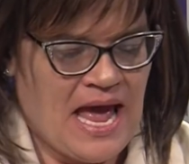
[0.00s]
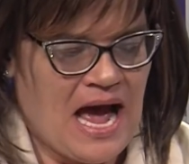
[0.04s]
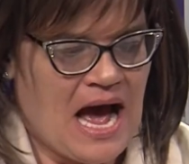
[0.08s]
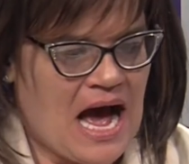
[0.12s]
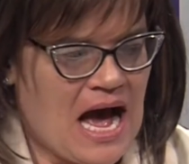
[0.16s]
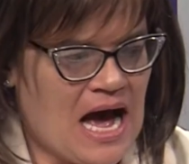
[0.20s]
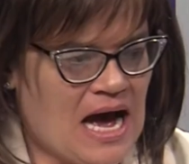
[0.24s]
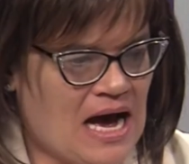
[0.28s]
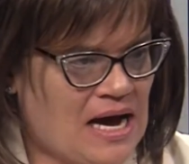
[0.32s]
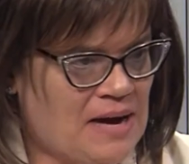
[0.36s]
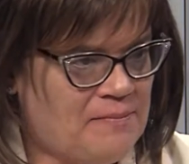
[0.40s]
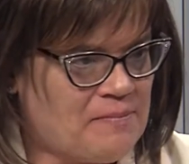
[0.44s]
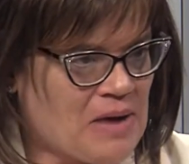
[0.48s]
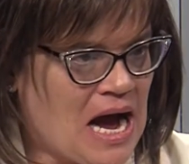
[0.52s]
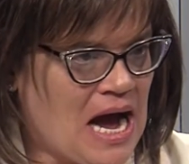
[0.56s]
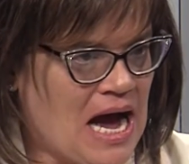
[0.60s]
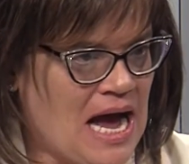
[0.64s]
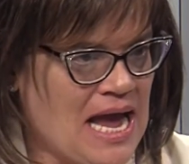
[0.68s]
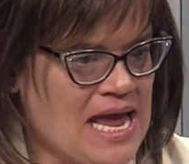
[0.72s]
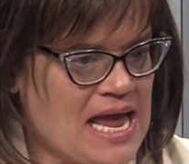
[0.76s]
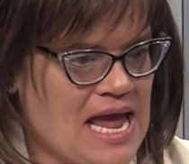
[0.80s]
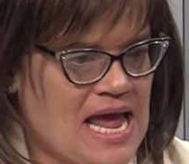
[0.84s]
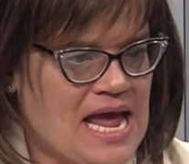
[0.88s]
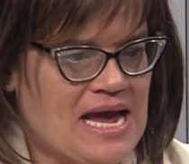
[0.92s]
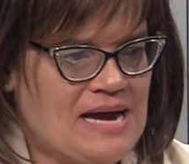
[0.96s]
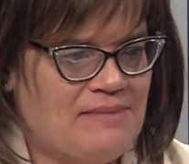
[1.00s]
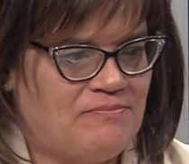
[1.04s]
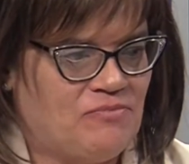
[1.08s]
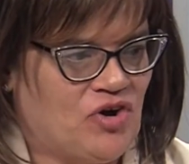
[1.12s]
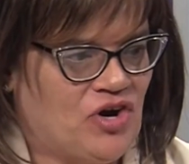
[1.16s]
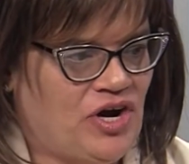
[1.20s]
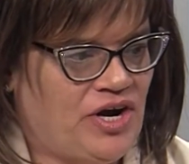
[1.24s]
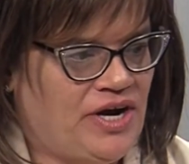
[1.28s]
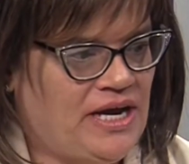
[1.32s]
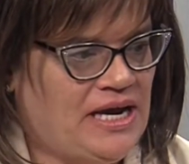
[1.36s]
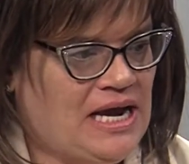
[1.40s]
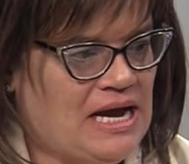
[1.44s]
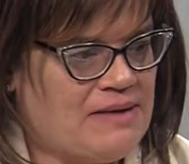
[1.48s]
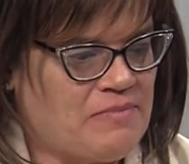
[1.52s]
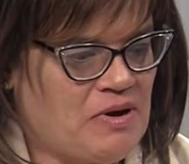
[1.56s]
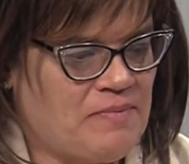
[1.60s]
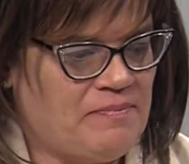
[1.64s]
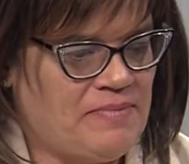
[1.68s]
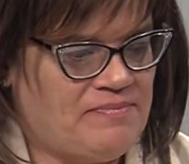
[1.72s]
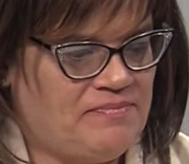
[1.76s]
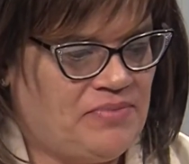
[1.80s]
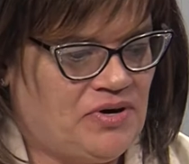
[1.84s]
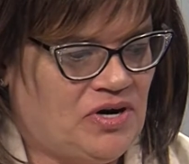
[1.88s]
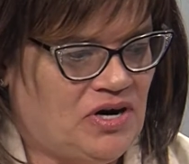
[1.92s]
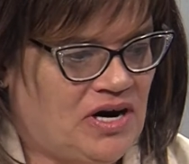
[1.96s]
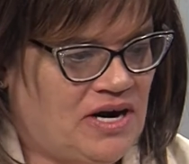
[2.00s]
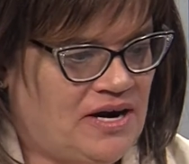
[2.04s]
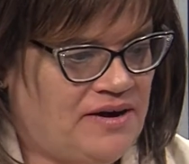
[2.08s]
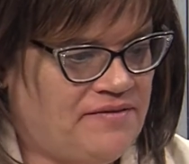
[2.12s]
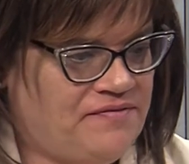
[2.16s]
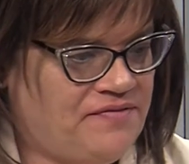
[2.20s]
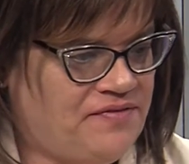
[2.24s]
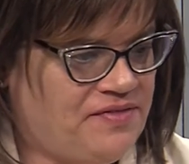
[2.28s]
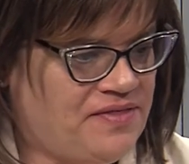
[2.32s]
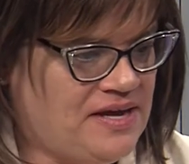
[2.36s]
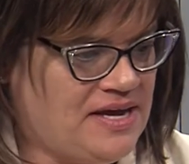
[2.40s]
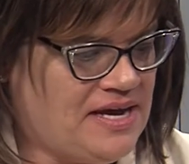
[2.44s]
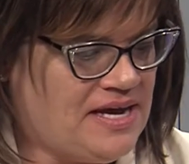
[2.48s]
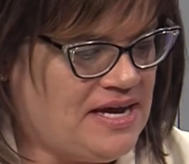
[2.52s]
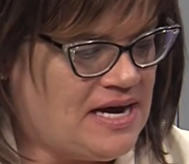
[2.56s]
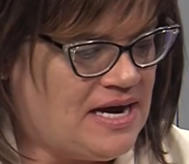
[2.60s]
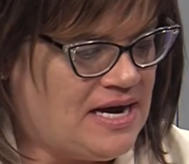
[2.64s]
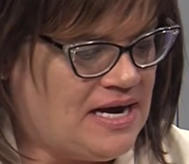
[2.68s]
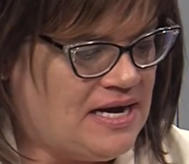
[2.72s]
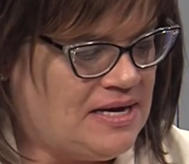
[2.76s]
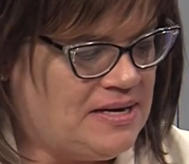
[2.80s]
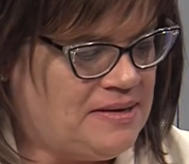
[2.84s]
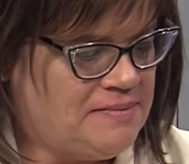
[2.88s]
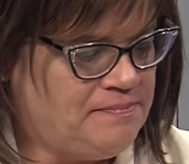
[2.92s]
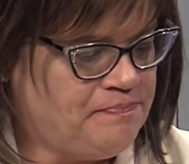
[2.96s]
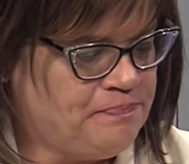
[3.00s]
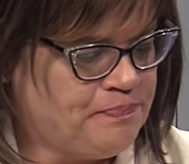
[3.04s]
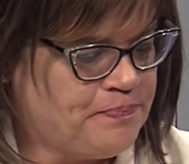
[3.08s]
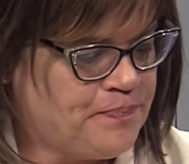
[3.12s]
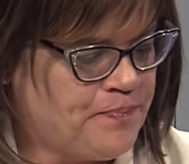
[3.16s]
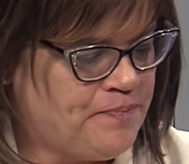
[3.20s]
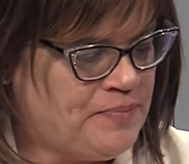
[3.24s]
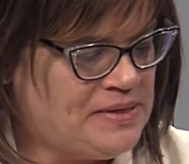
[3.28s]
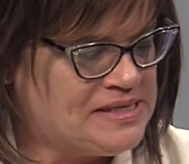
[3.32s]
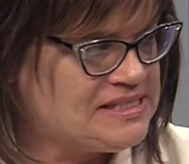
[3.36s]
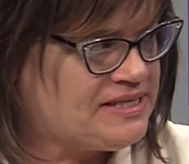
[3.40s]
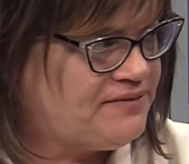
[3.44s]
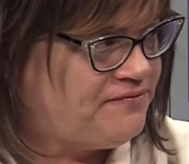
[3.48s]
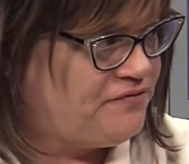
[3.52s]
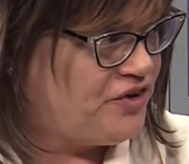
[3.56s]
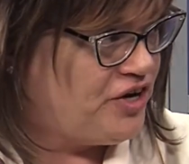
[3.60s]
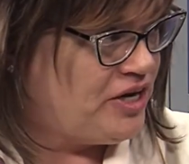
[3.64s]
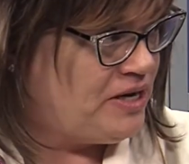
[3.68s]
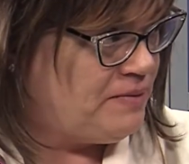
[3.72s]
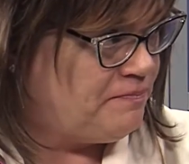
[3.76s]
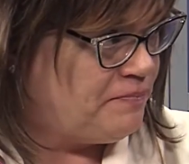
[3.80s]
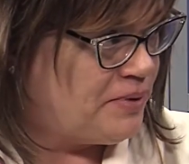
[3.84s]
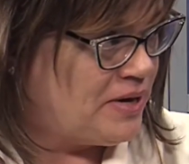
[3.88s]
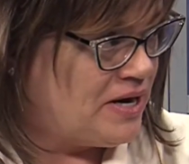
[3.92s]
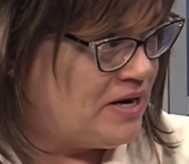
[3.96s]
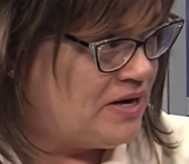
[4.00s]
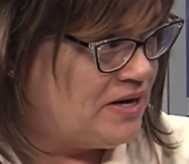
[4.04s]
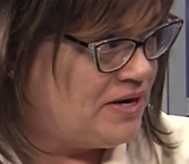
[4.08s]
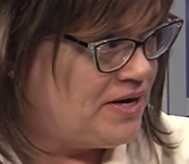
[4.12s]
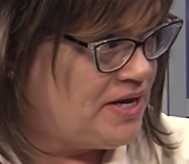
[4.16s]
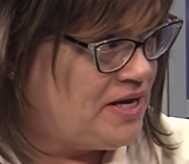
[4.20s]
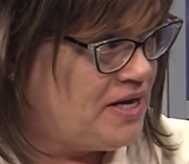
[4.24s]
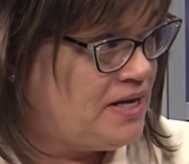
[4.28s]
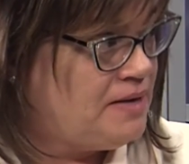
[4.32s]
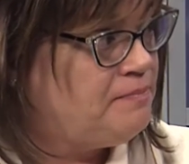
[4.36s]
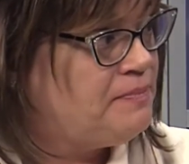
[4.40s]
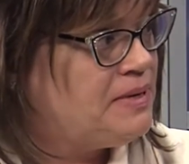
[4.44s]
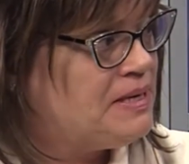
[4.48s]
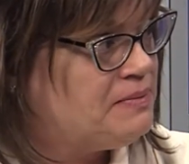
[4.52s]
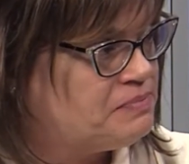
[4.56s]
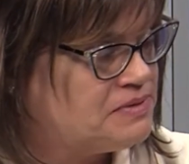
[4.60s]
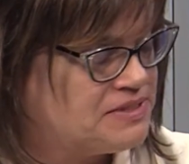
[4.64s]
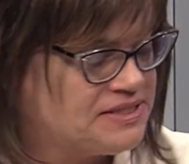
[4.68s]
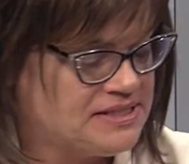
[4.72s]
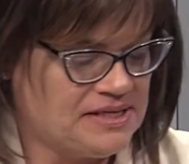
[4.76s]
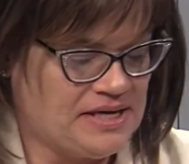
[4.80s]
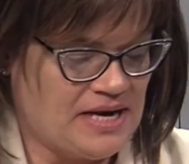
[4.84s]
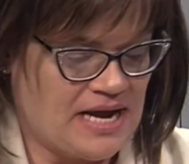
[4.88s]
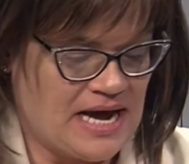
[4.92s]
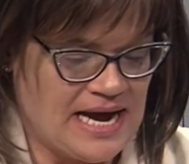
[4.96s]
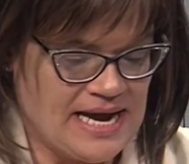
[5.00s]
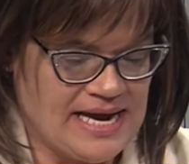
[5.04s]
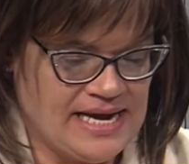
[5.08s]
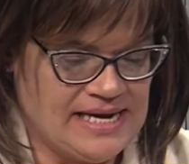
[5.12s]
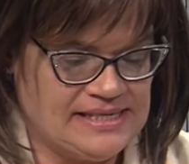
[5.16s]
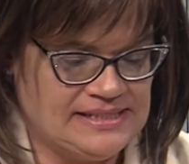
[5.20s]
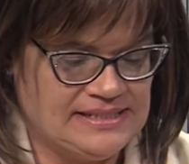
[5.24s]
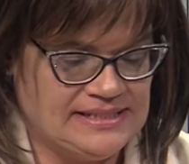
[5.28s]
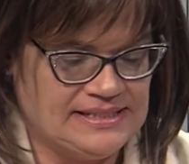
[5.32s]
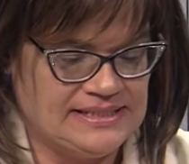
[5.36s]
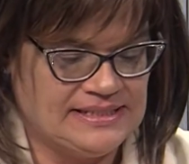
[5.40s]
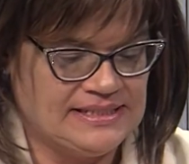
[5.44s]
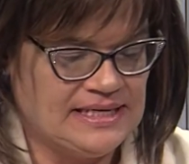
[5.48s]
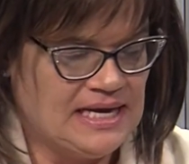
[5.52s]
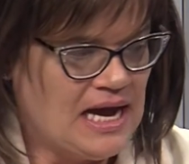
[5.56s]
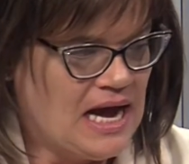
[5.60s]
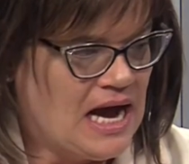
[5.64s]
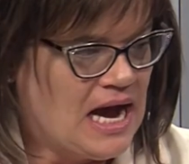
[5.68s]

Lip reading: I am running. I'm a member of the Peace and Freedom Party, People's Alliance.